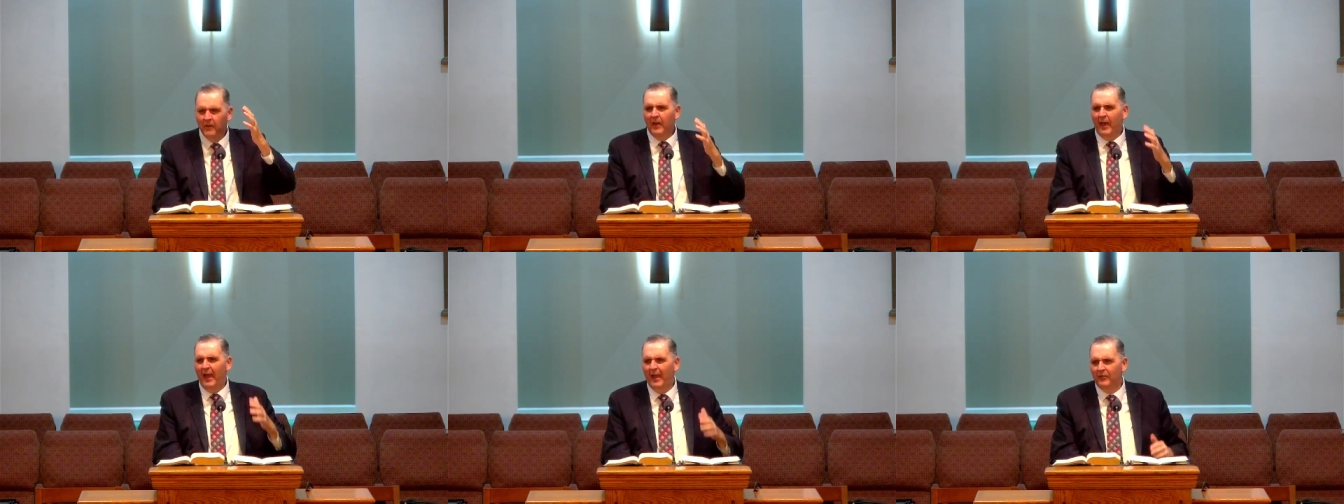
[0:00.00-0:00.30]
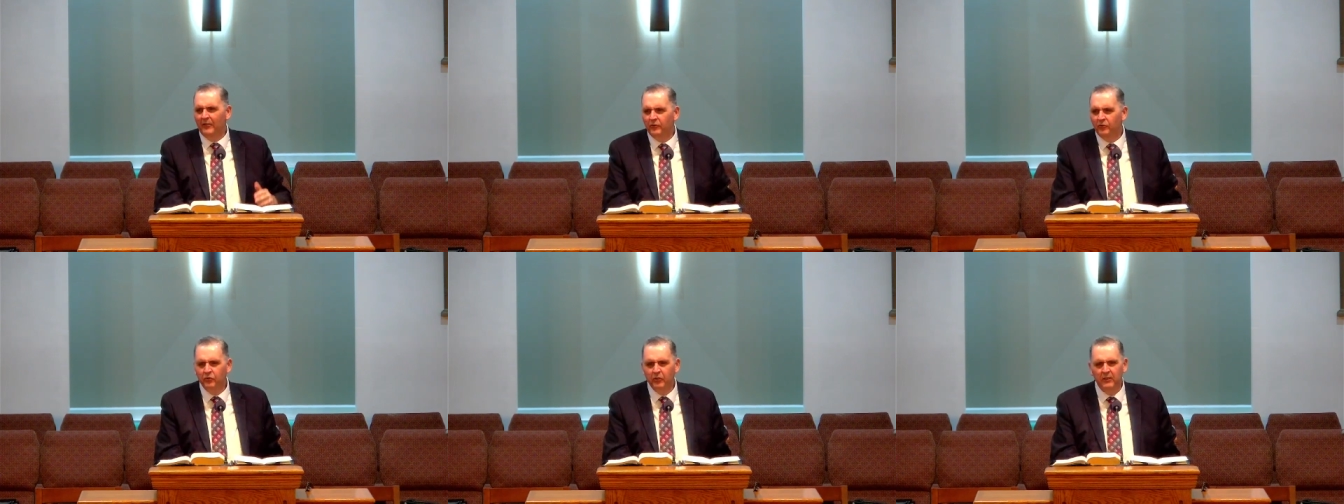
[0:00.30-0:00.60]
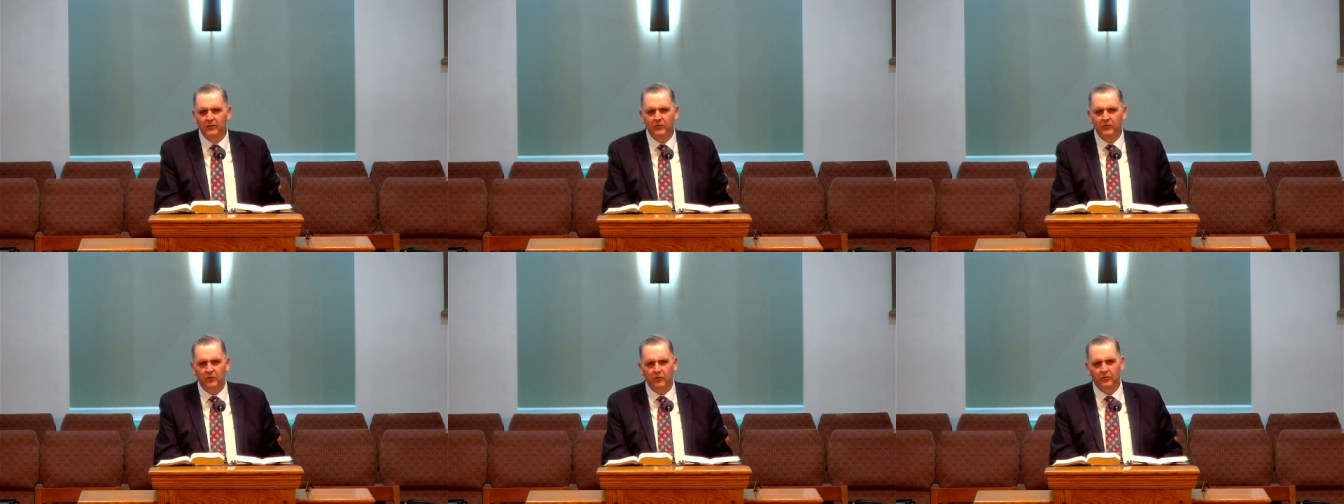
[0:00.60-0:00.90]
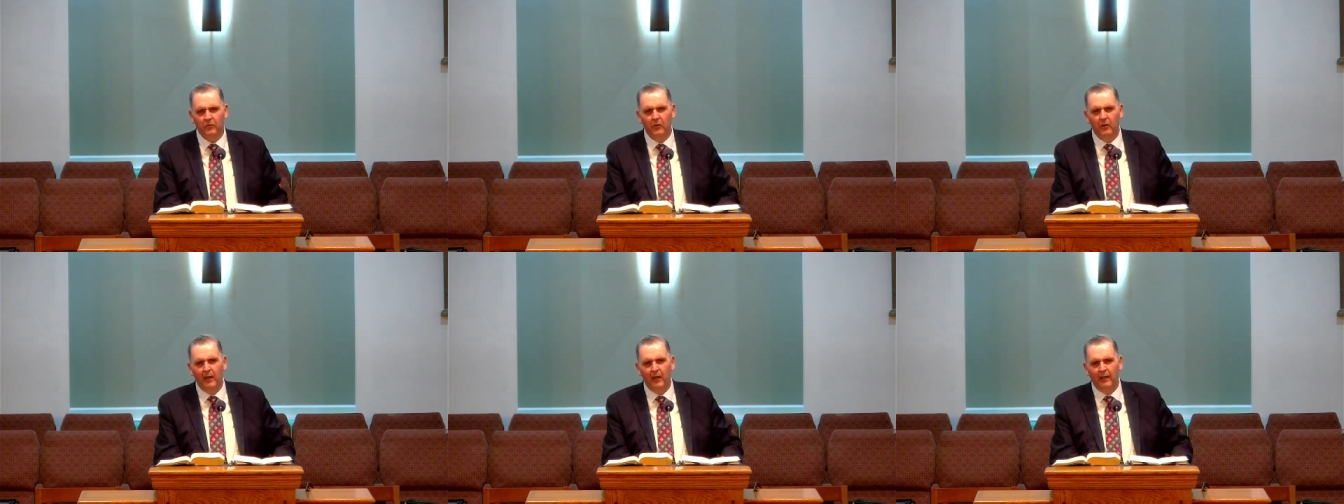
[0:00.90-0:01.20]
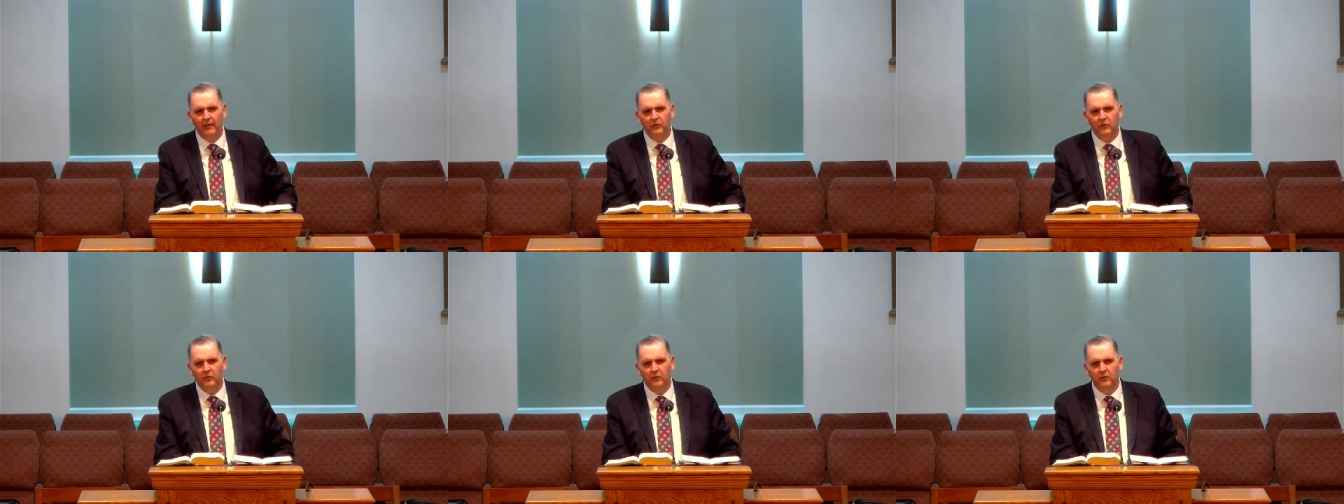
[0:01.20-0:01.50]
as Jesus
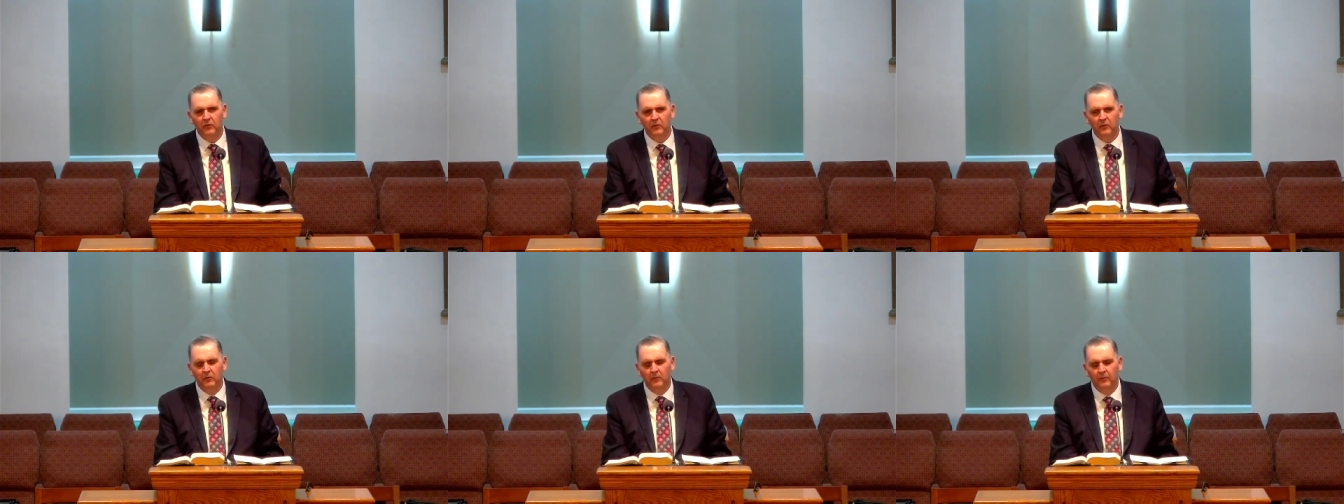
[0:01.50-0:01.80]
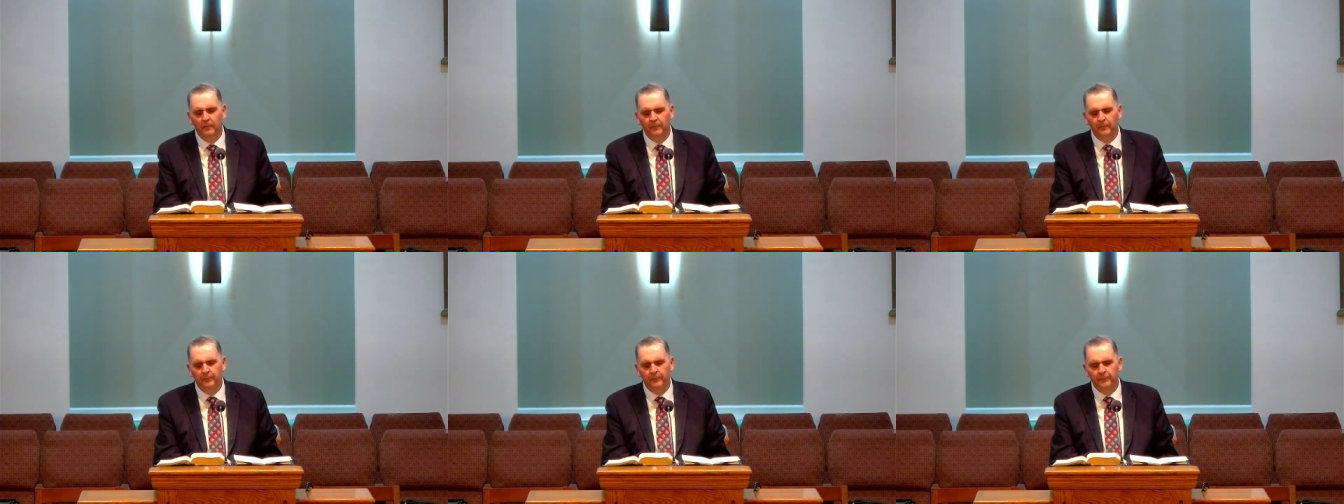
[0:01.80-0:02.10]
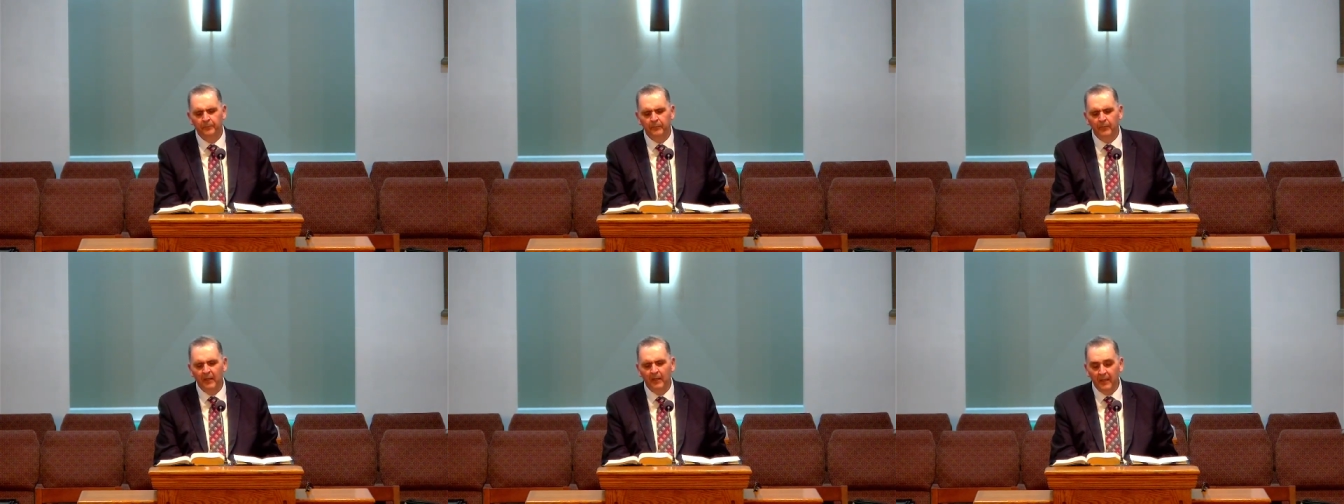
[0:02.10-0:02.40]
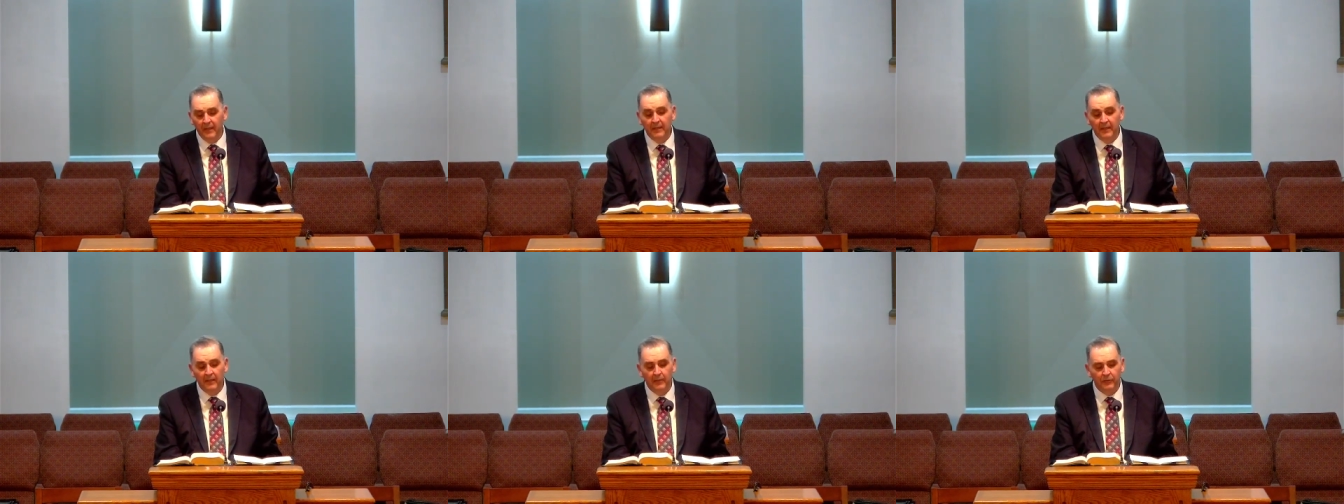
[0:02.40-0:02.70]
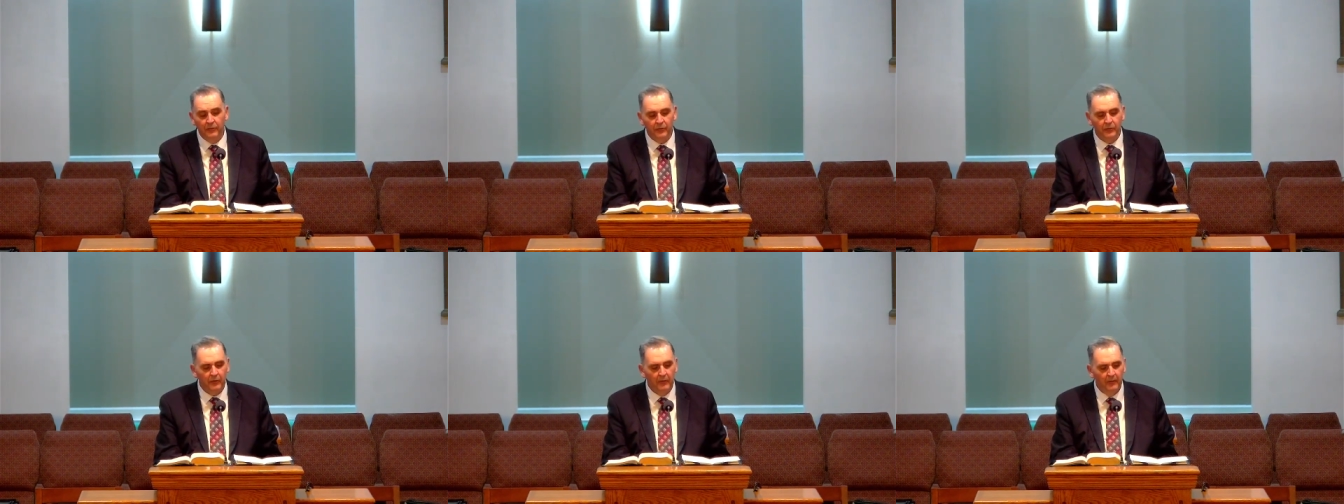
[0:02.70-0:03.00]
Christ. He
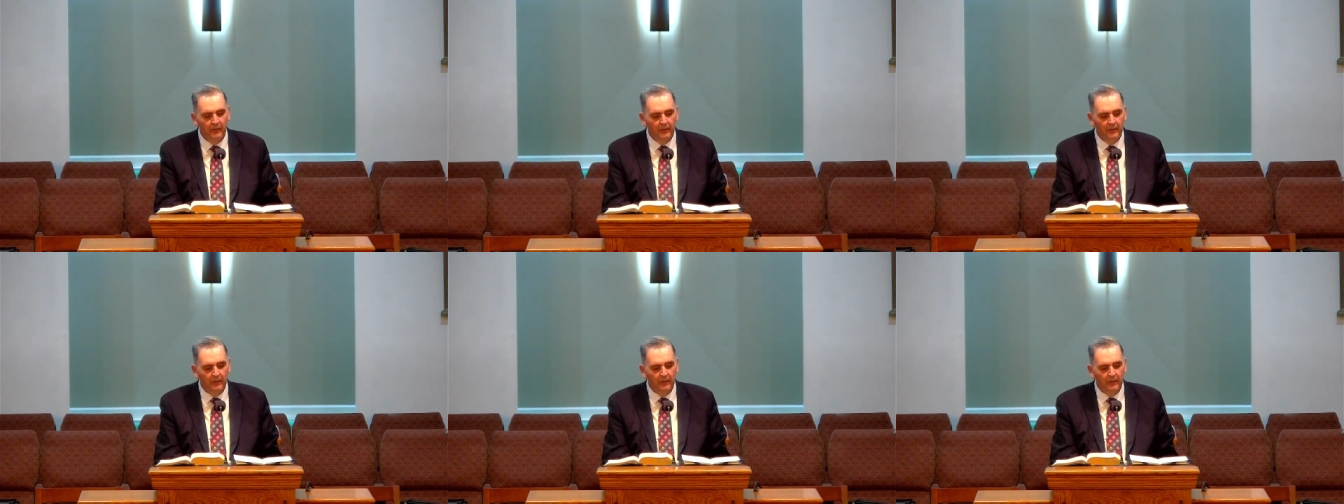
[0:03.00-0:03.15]
is.